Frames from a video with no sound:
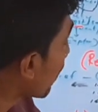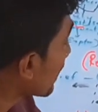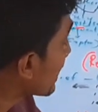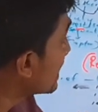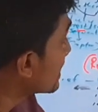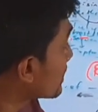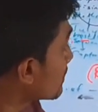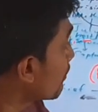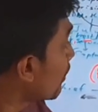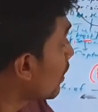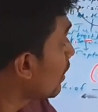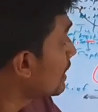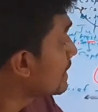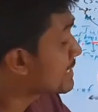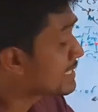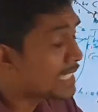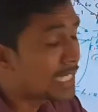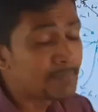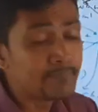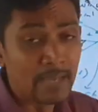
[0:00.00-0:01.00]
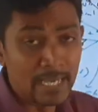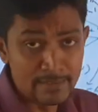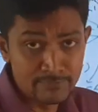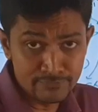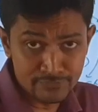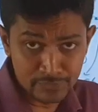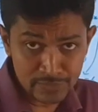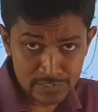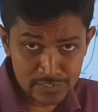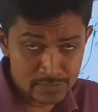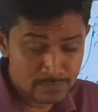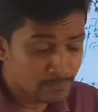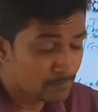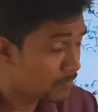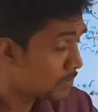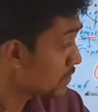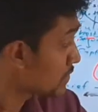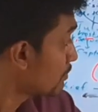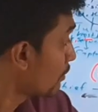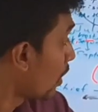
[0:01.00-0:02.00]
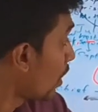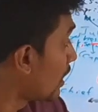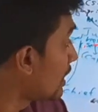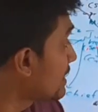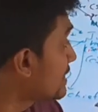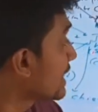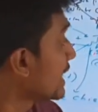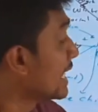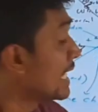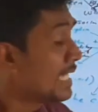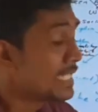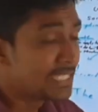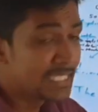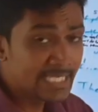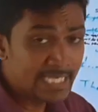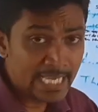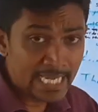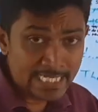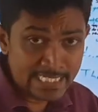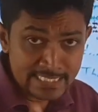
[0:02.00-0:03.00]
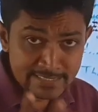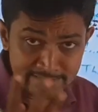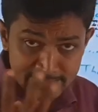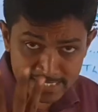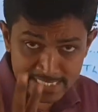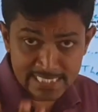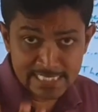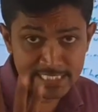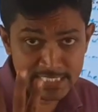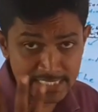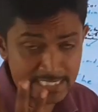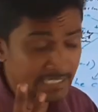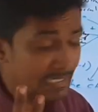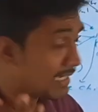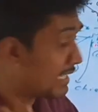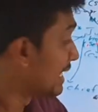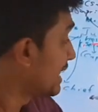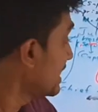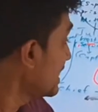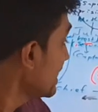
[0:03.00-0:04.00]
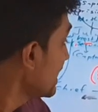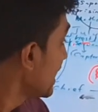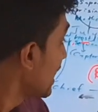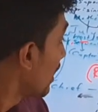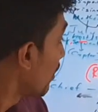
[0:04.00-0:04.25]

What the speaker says: Maureen Smalls and Bamford Smalls, they had three children.